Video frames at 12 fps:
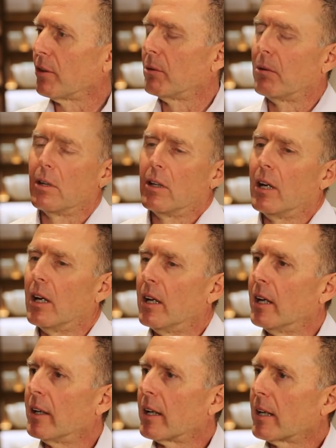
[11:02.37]

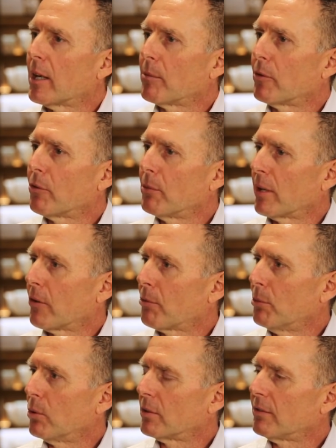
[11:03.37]
and a couple of other
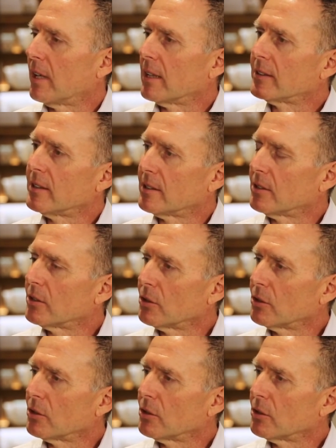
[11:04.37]
small devices in